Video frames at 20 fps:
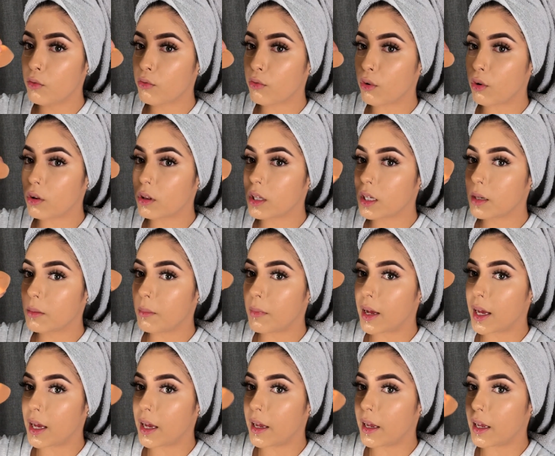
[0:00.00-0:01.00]
rolling
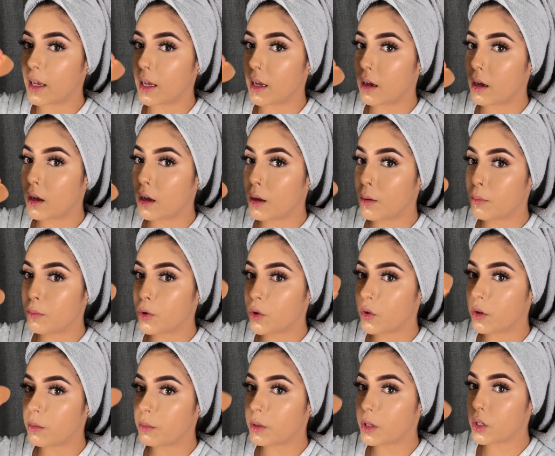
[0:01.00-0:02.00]
my
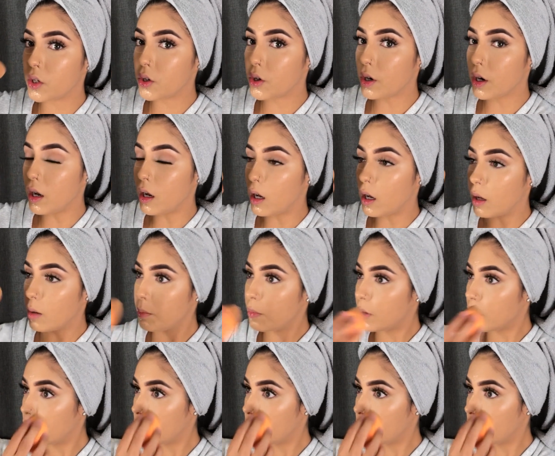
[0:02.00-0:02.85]
beauty blender up